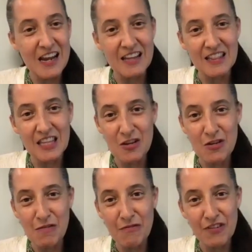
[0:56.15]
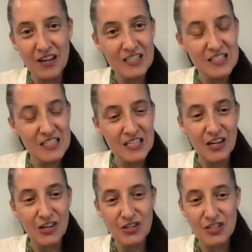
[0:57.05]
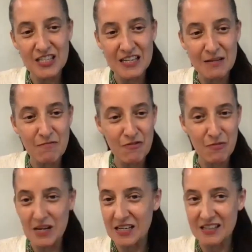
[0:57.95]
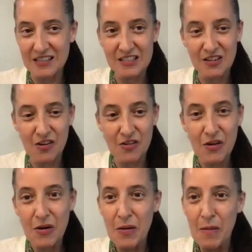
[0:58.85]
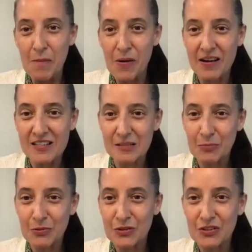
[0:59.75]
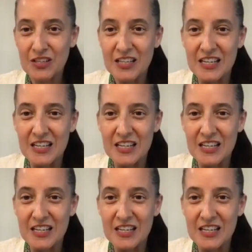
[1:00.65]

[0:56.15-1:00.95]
And thank you to Fantasy and her team for making this all possible.